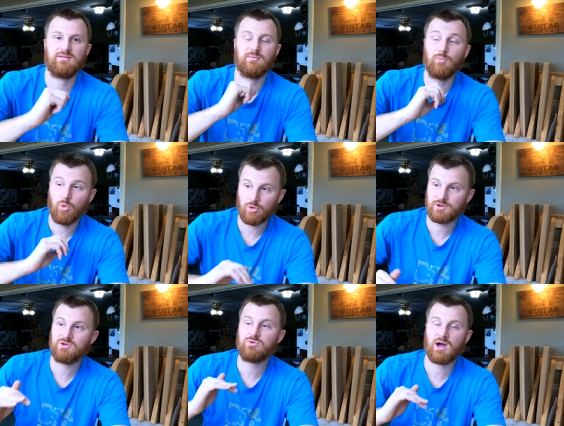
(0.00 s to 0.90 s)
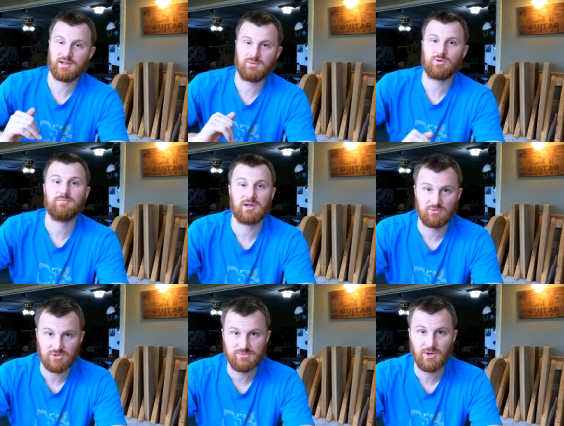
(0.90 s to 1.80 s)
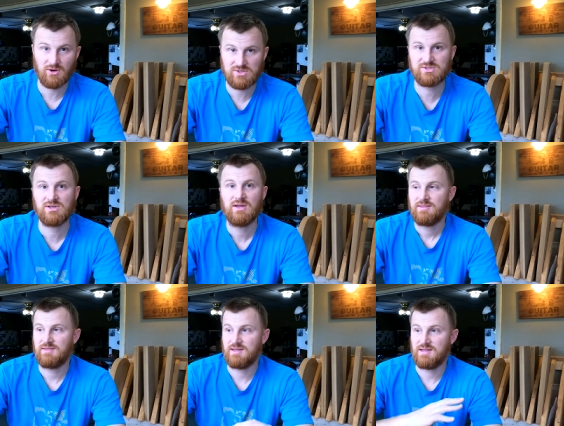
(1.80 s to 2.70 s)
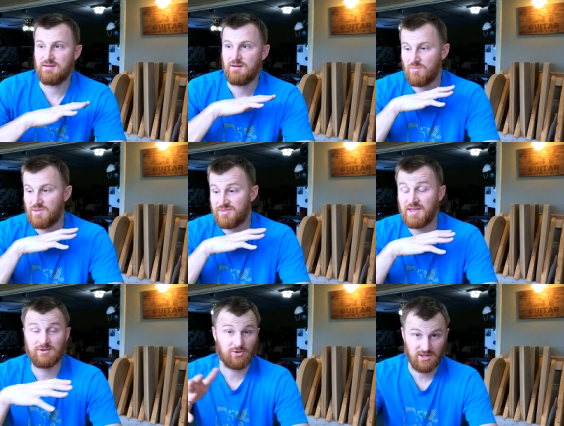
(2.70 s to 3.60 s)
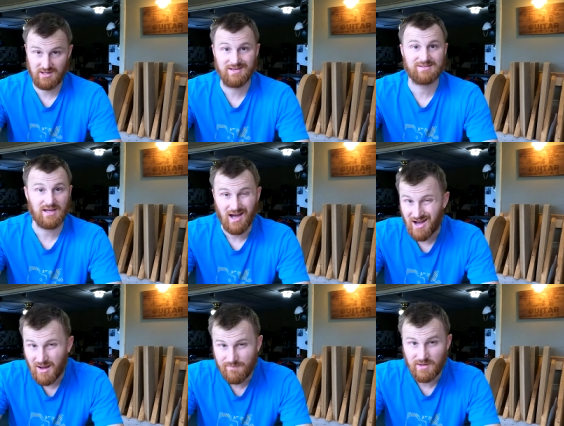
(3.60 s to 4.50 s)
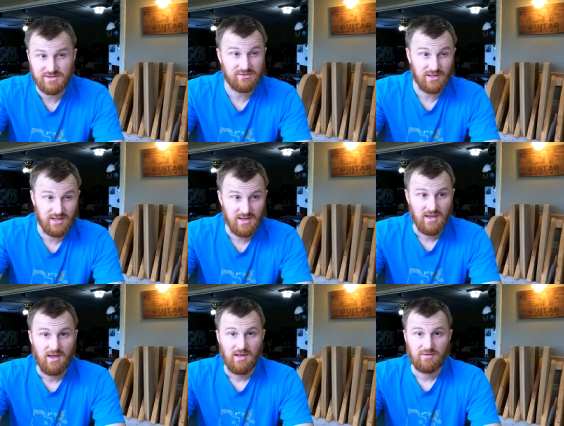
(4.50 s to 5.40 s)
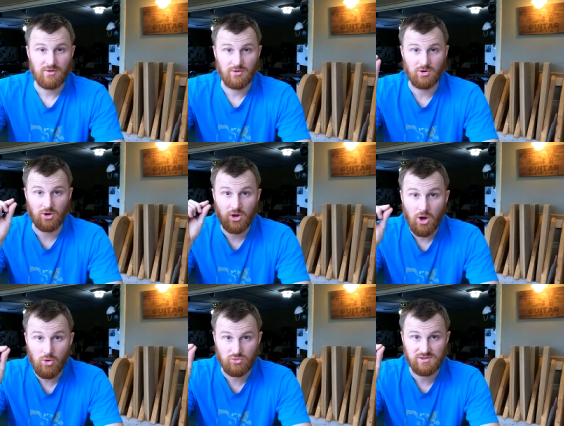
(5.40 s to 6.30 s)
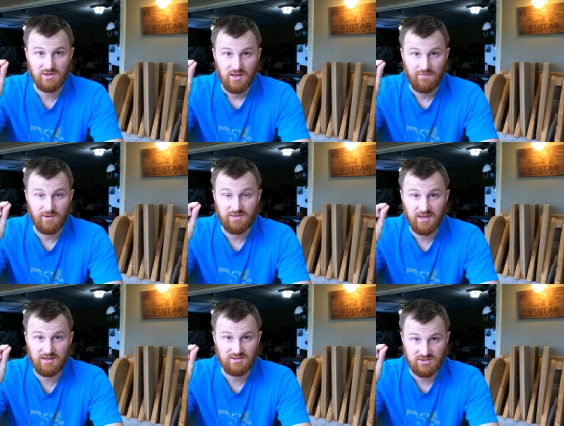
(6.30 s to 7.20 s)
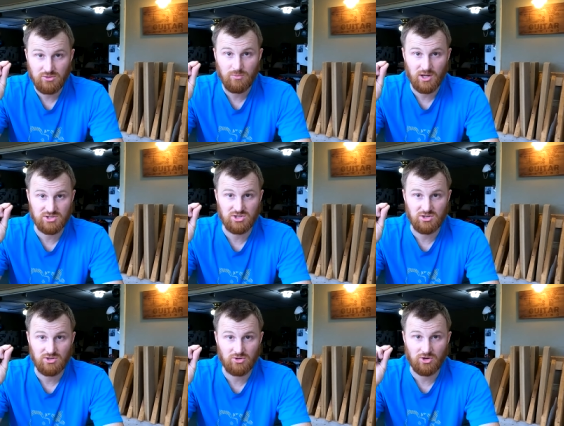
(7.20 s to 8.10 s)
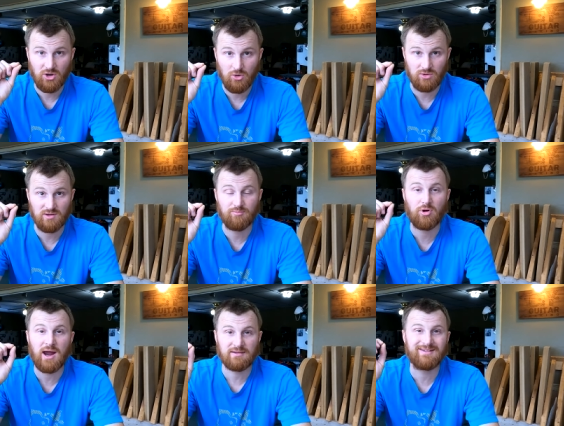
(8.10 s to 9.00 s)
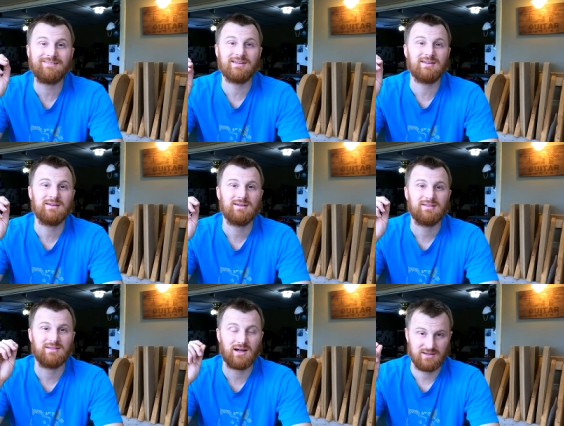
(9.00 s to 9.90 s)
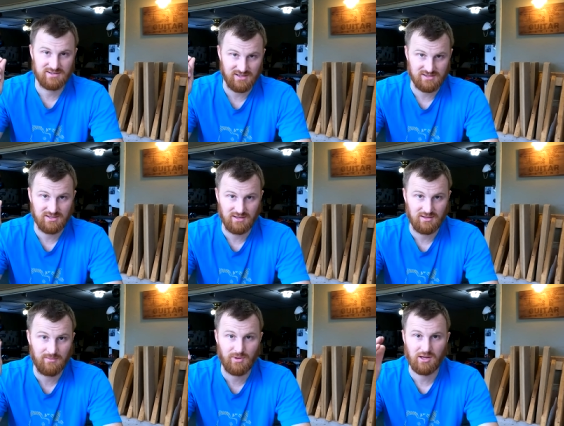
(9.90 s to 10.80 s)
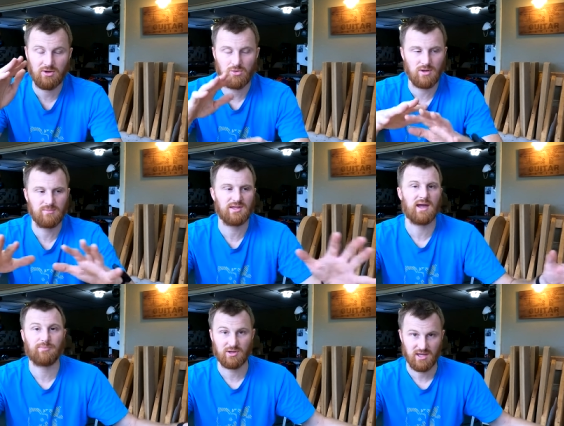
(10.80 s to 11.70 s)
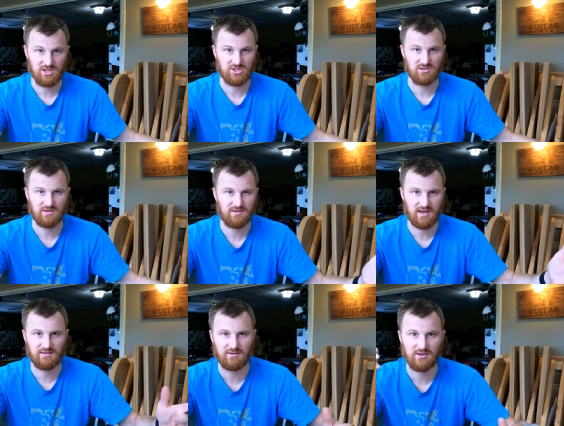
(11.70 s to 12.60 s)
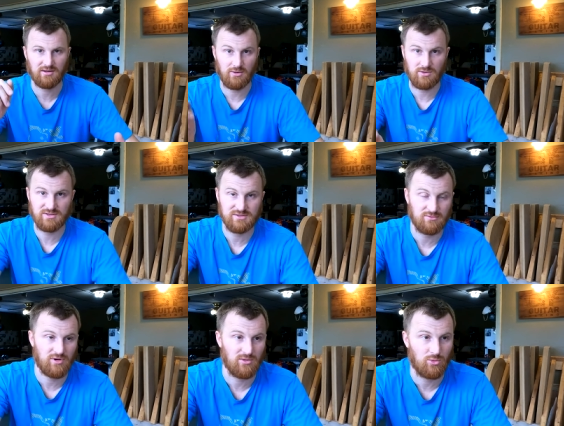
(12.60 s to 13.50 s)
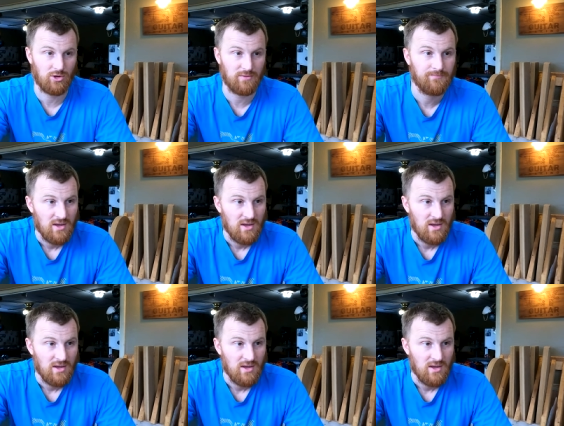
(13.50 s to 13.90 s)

the more you cut it with mineral spirits, the thinner it is, obviously. So your coat, if you thin it too much, your coat is practically non-existent. And by coat, I mean application, because technically coat isn't the right word.